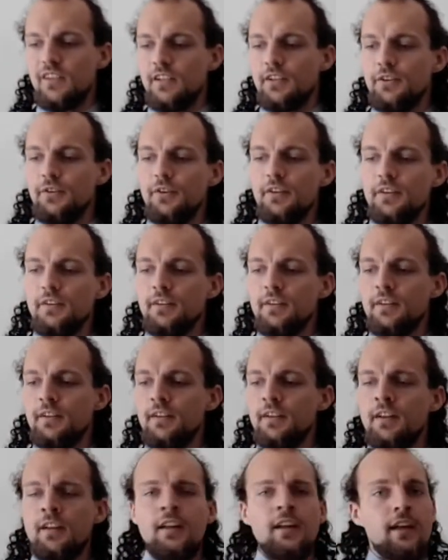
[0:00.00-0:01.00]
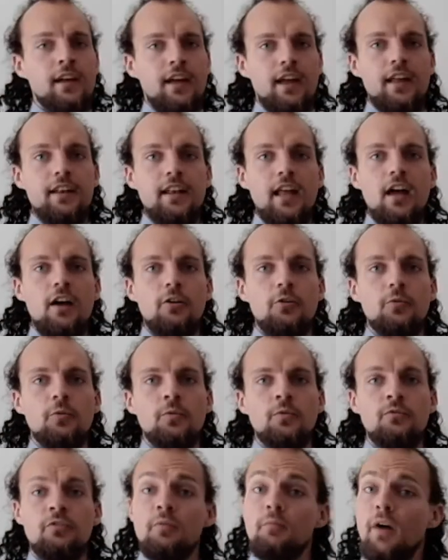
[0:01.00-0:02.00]
Good. And now,
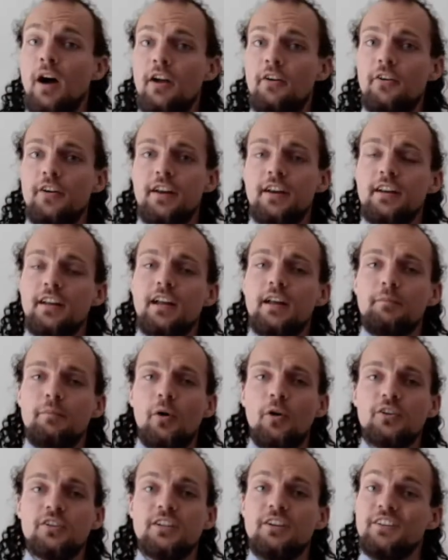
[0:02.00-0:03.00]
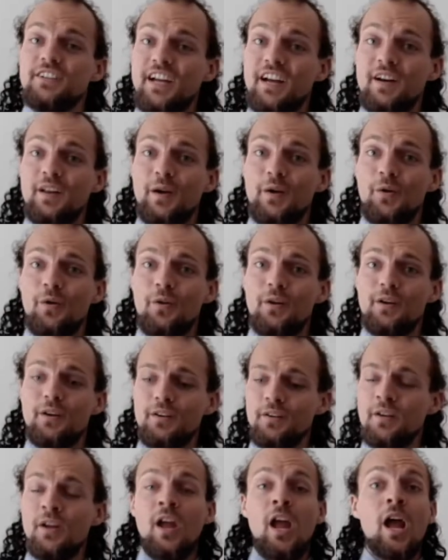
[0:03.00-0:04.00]
for Mario hitting a box containing a
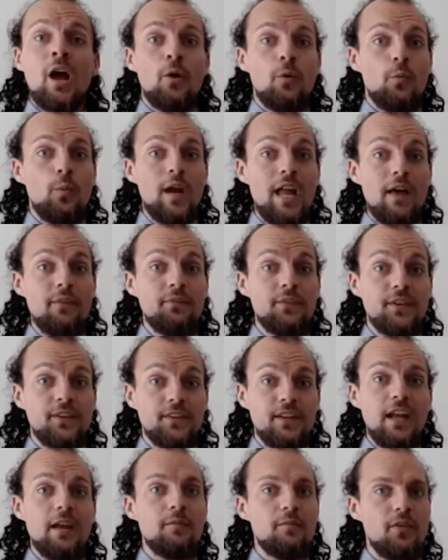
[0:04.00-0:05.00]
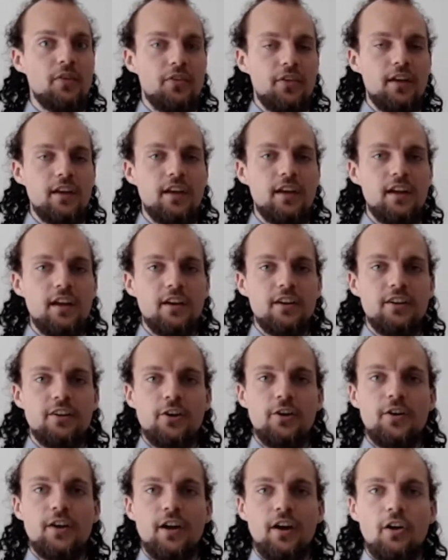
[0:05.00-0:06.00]
coin, we have the same thing here
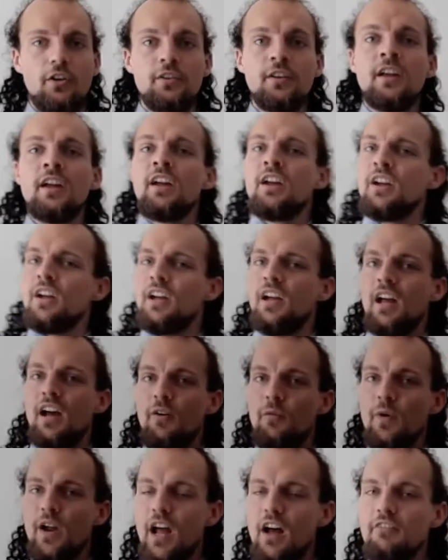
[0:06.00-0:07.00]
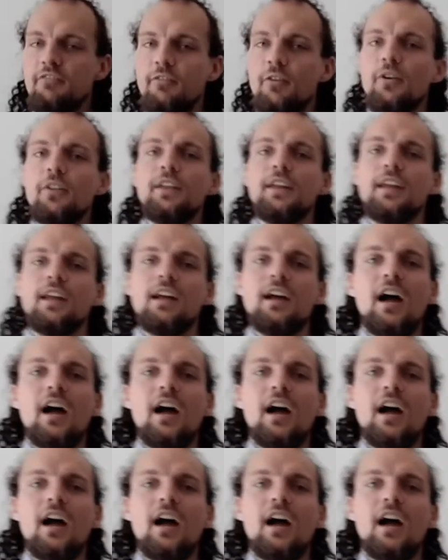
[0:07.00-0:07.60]
going on, we have for the